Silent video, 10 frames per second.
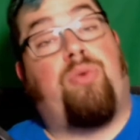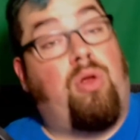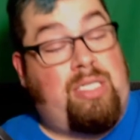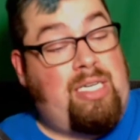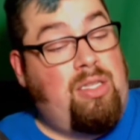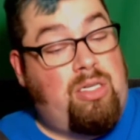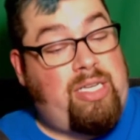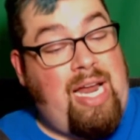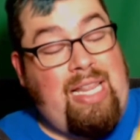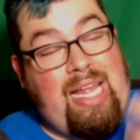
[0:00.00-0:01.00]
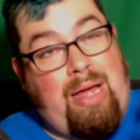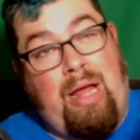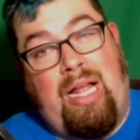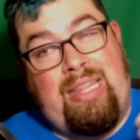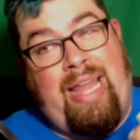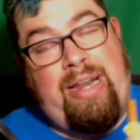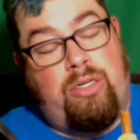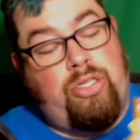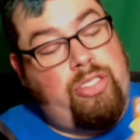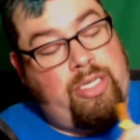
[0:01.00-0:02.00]
Rolls. It looks kind of like a, a lighter
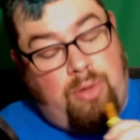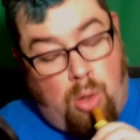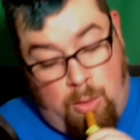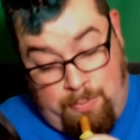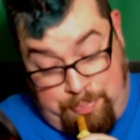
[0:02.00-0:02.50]
Tootsie Roll.